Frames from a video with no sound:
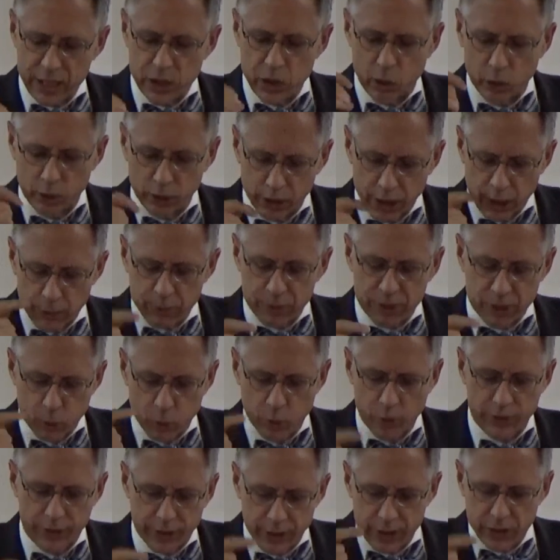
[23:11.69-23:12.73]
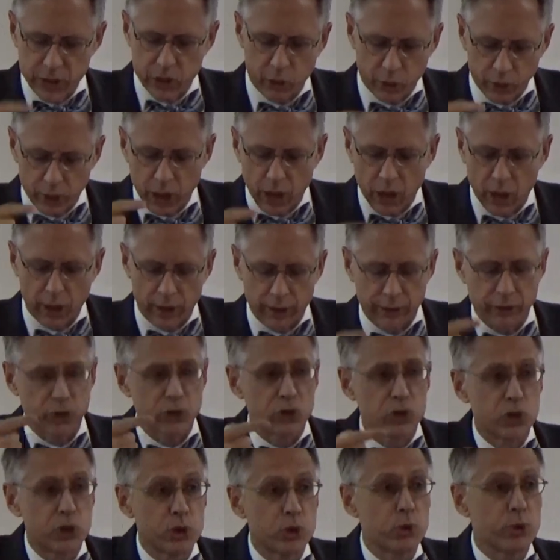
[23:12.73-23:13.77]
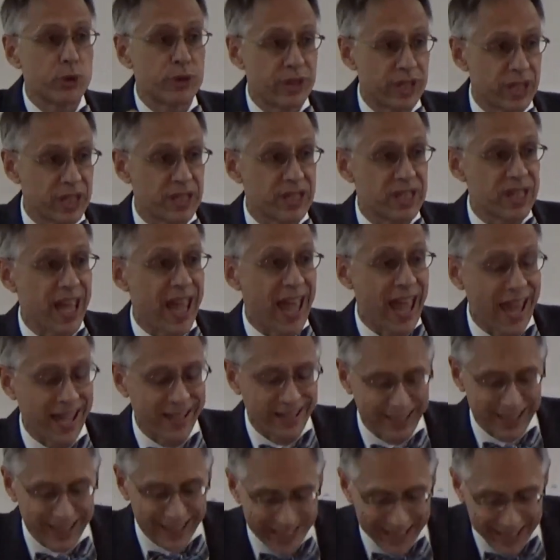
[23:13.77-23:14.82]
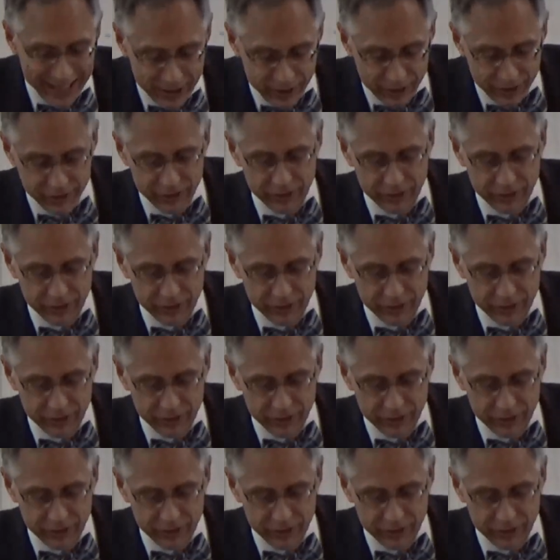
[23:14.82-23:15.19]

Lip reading: your lips and within your heart. Do this and live.